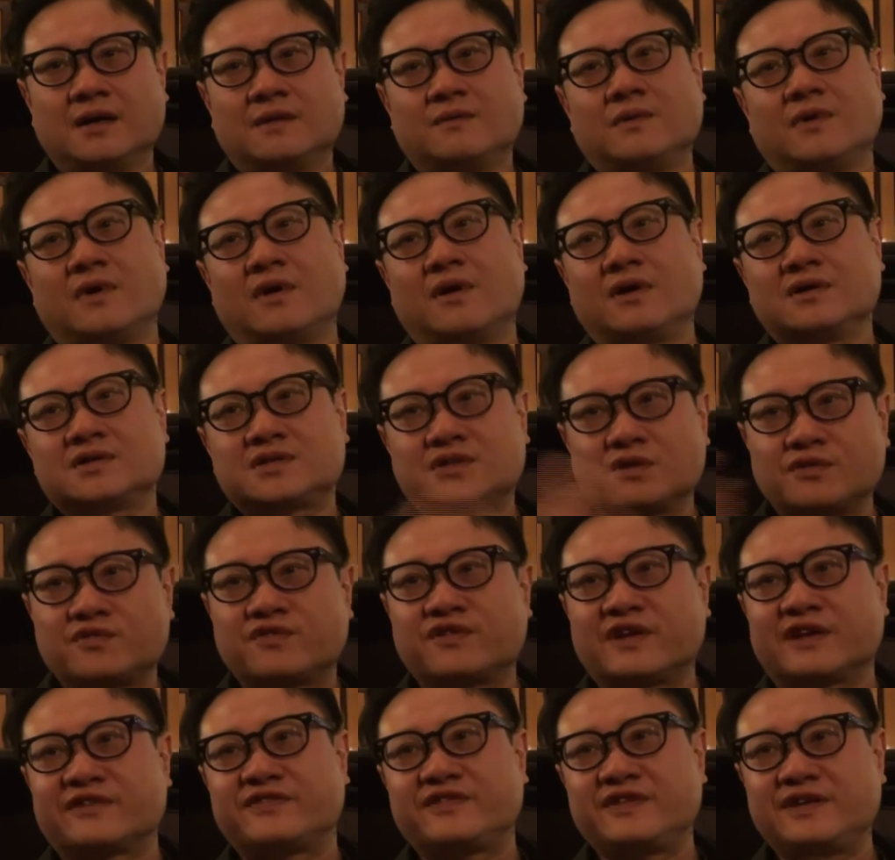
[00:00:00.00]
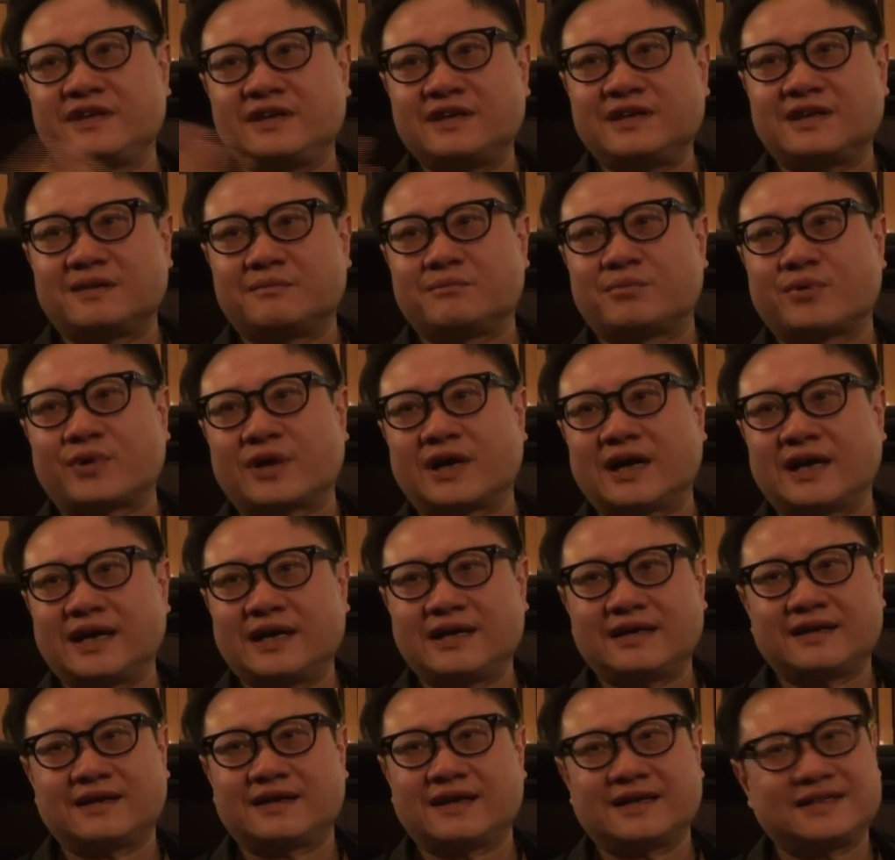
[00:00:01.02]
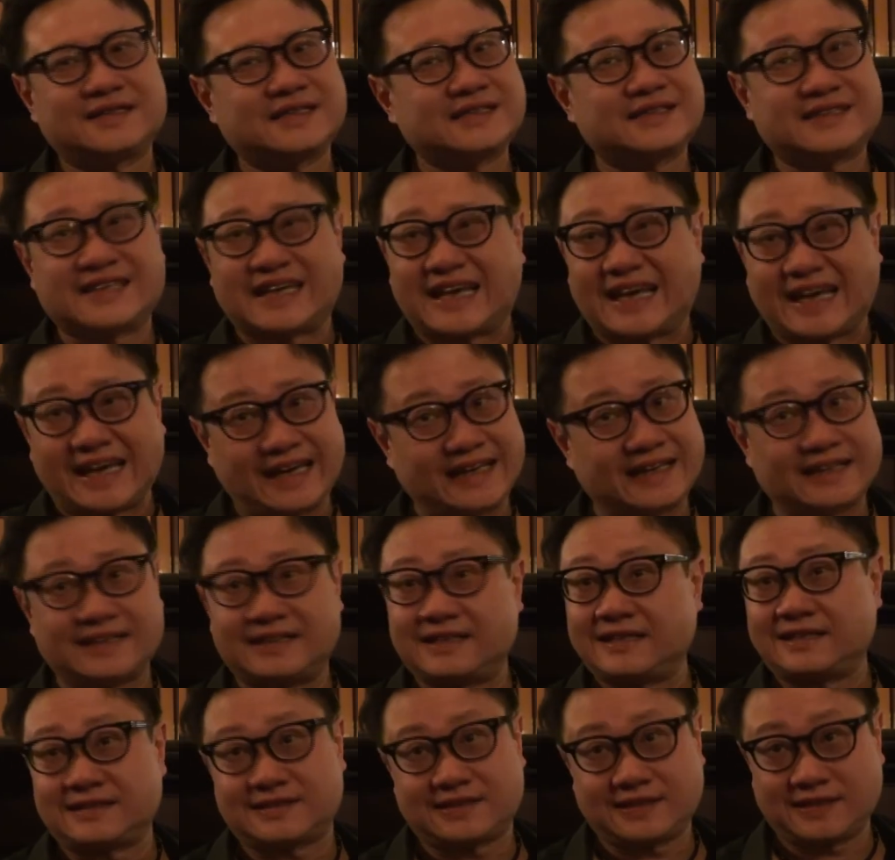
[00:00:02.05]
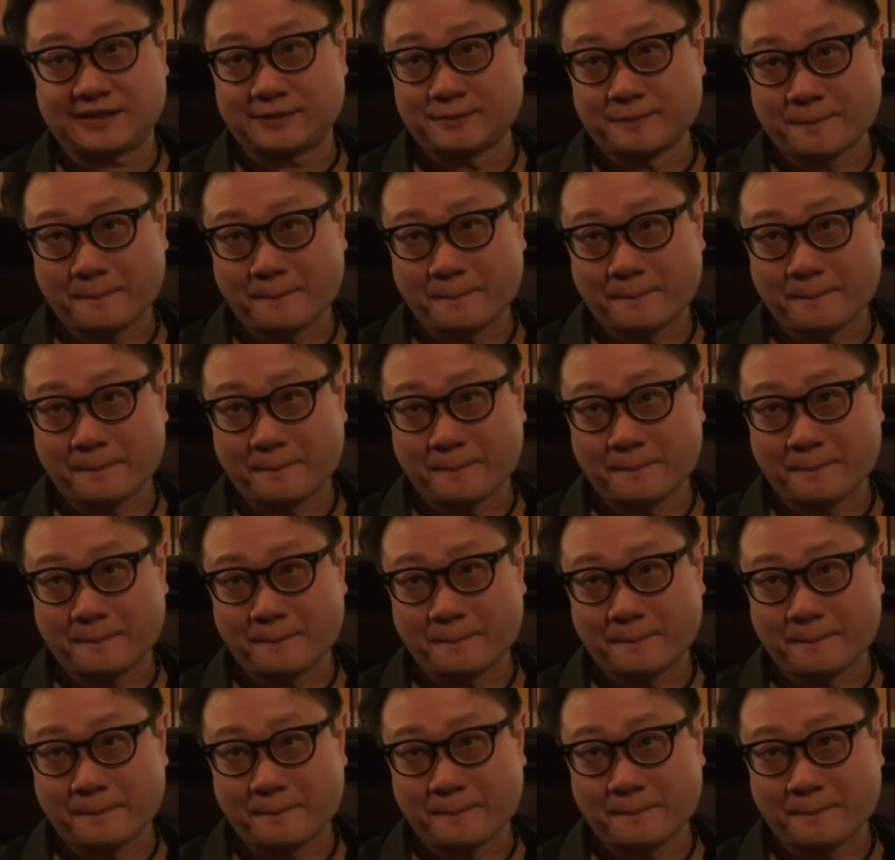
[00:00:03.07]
were all so fluffy and bright, and I just hated DC.